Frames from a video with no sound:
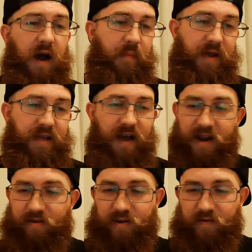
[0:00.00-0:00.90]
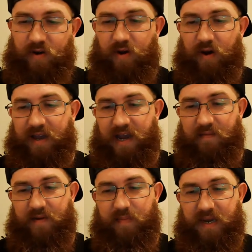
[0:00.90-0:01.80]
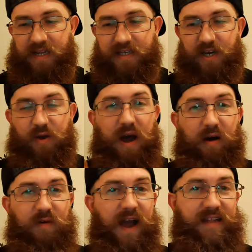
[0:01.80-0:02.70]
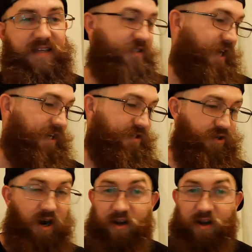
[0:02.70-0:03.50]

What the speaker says: I mean, I don't even know. I can't even begin to tell you how rad these glasses are.